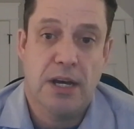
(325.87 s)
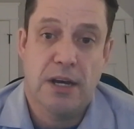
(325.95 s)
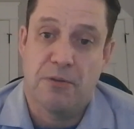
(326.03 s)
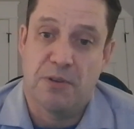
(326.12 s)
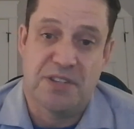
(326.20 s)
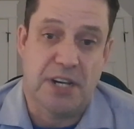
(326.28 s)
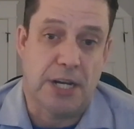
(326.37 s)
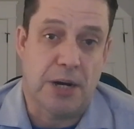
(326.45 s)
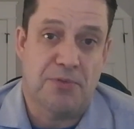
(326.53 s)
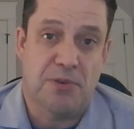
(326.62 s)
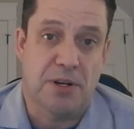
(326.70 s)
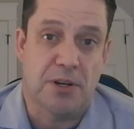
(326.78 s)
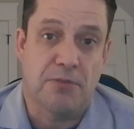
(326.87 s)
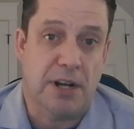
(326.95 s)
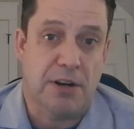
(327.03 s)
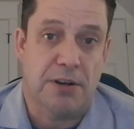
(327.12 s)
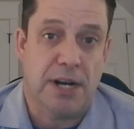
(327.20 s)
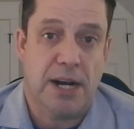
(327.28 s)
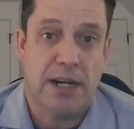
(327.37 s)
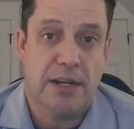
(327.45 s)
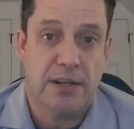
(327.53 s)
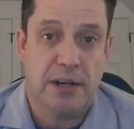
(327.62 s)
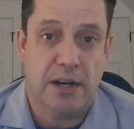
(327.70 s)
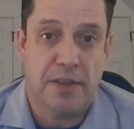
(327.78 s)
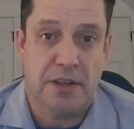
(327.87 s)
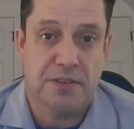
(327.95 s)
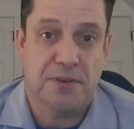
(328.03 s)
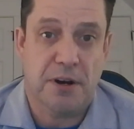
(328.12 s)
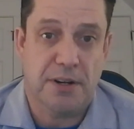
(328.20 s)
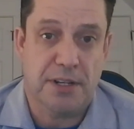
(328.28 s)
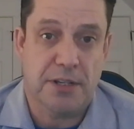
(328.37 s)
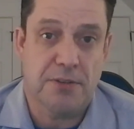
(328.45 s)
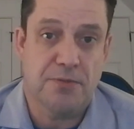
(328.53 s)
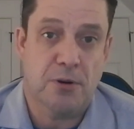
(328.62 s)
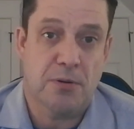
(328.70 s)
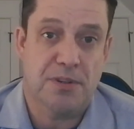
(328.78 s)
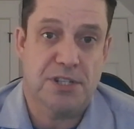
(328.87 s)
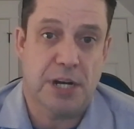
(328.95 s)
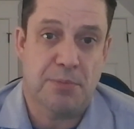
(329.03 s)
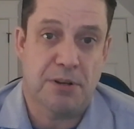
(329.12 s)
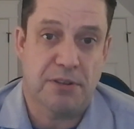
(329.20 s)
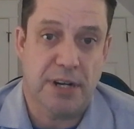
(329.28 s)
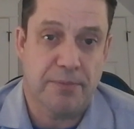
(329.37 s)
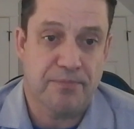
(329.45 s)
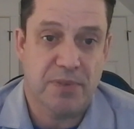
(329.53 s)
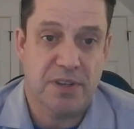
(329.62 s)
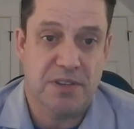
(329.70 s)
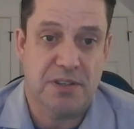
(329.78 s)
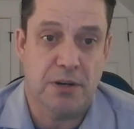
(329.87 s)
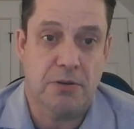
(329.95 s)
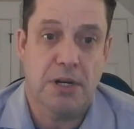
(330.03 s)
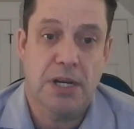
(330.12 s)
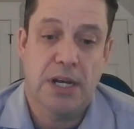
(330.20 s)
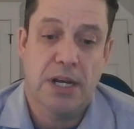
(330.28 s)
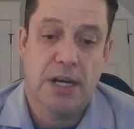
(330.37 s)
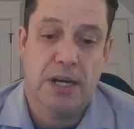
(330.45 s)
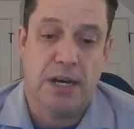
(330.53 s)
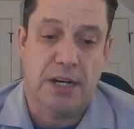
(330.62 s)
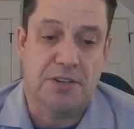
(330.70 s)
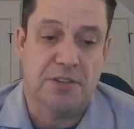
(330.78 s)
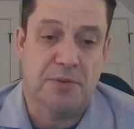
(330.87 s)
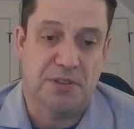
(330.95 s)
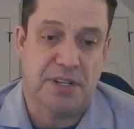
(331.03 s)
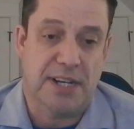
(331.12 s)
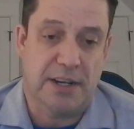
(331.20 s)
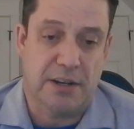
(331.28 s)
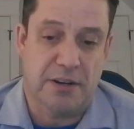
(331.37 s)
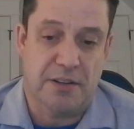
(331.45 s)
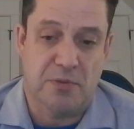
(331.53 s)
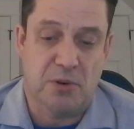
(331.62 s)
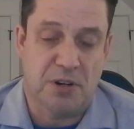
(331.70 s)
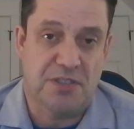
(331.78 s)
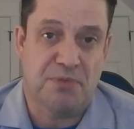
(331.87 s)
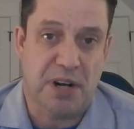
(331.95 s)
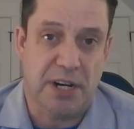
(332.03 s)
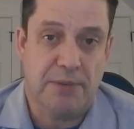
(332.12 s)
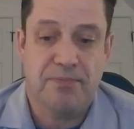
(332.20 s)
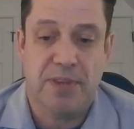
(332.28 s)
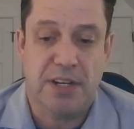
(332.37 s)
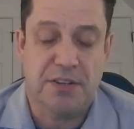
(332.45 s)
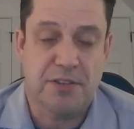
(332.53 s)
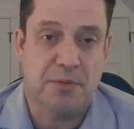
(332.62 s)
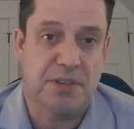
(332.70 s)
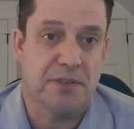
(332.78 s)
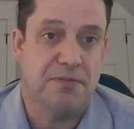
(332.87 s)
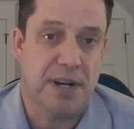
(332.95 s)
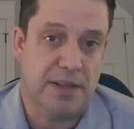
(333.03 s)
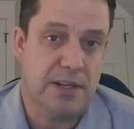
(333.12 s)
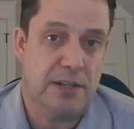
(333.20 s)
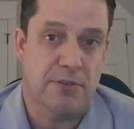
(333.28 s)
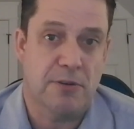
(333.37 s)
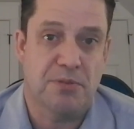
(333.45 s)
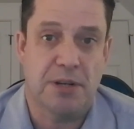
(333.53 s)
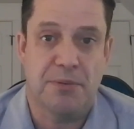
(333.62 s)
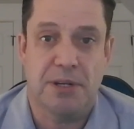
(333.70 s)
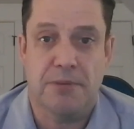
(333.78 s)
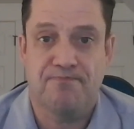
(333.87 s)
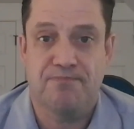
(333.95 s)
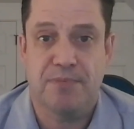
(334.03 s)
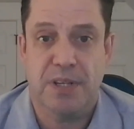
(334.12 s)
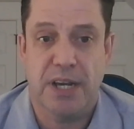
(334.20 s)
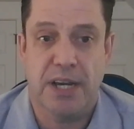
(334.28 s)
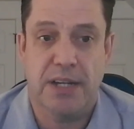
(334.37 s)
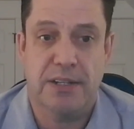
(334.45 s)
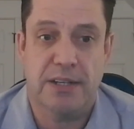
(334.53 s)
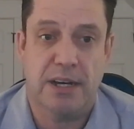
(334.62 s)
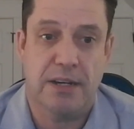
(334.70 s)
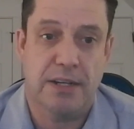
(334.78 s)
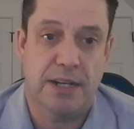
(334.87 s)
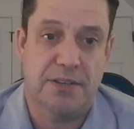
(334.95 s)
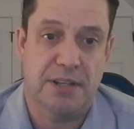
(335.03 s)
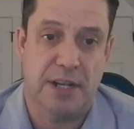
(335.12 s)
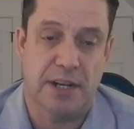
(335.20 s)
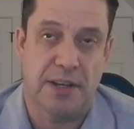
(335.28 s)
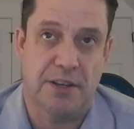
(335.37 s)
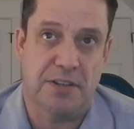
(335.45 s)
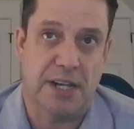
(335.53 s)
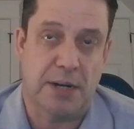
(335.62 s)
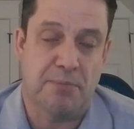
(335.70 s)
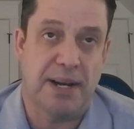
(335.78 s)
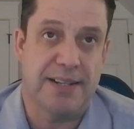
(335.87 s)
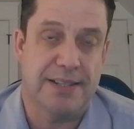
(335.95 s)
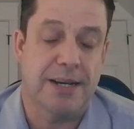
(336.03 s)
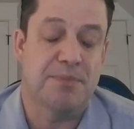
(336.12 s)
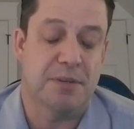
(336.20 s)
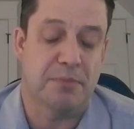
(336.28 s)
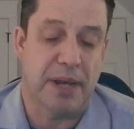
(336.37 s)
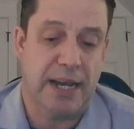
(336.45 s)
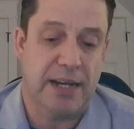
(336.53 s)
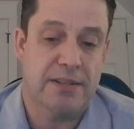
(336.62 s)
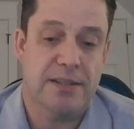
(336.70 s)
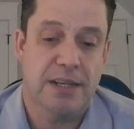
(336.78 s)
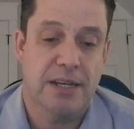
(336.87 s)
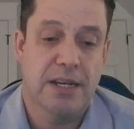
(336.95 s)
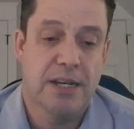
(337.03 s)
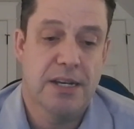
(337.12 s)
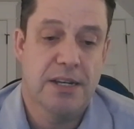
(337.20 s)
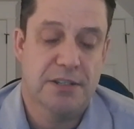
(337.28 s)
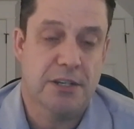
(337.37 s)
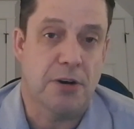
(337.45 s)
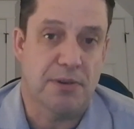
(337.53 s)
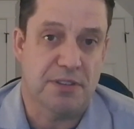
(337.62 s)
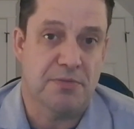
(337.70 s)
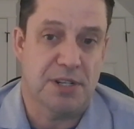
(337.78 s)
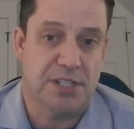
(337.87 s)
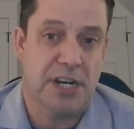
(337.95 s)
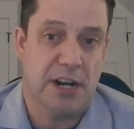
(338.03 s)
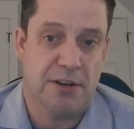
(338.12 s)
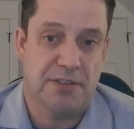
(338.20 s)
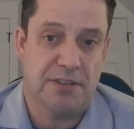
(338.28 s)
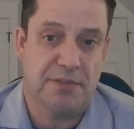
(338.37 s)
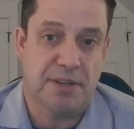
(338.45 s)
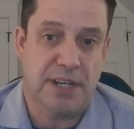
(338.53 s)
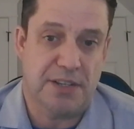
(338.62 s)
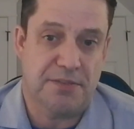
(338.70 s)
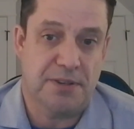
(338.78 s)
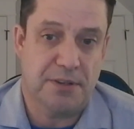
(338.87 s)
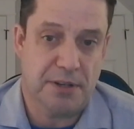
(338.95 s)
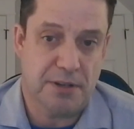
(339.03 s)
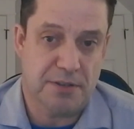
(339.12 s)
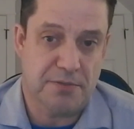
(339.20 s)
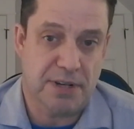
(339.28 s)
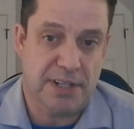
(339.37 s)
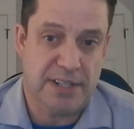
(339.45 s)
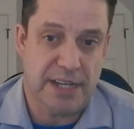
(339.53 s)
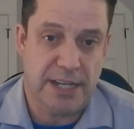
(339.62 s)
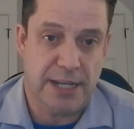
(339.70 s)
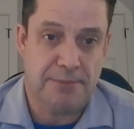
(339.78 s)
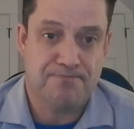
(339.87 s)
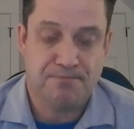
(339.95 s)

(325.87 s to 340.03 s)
we're setting up for a new record high thus far in Q4 with shopping rate. So consumers are the word spreading that consumers can find that lower premium, and there's a lot of pent up demand to go and switch carriers after the last few years of rate taking.